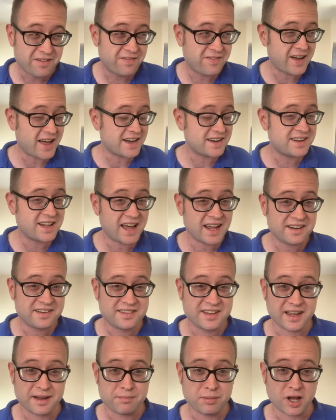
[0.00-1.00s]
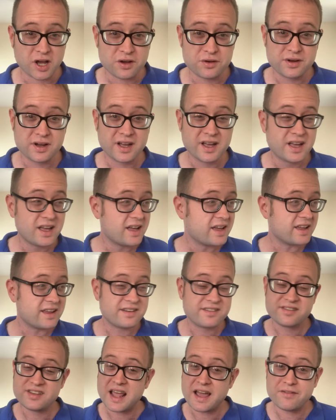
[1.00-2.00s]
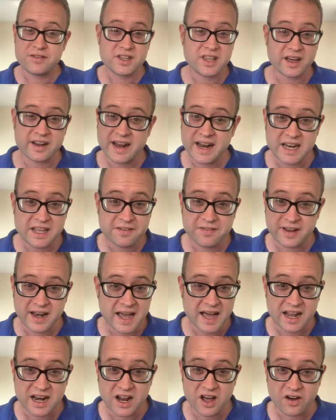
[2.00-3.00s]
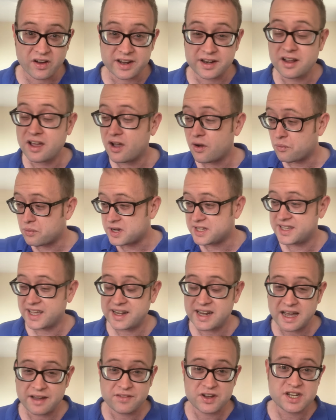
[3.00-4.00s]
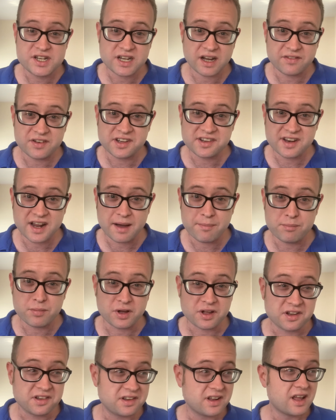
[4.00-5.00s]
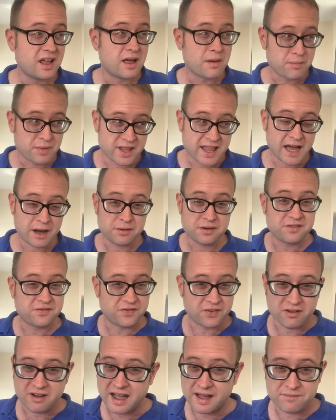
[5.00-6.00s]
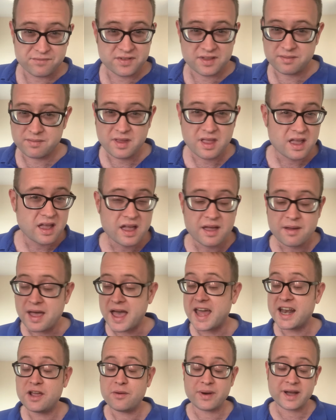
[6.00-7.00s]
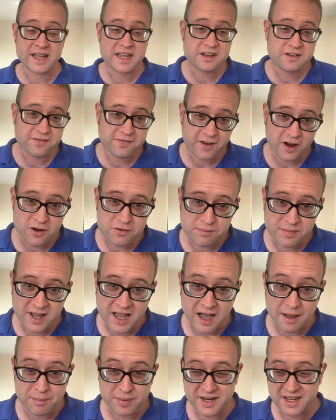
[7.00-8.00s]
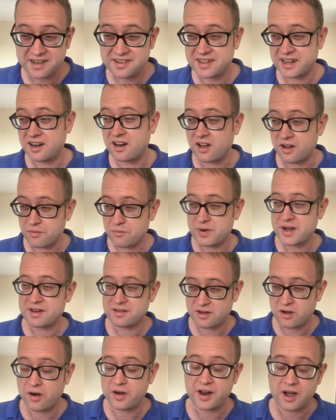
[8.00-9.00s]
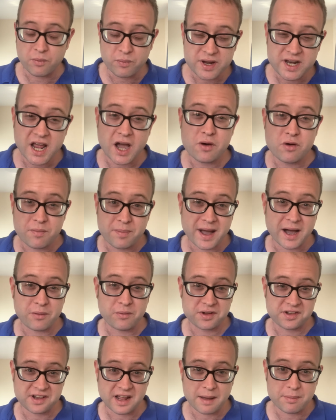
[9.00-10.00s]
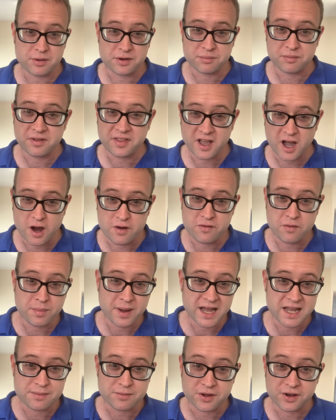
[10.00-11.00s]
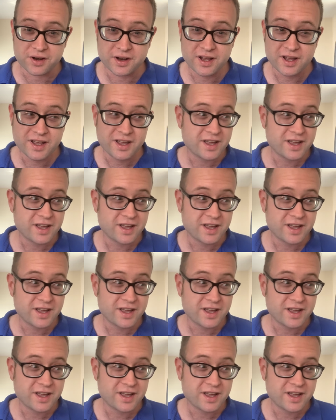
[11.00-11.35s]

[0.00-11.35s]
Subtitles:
Fantastic bloke. He's never done anything out of line. We did have each other's numbers, but that was for... Anyway, he's phoned me up and he said, look, Connor, we know about what's happened with the overpayment.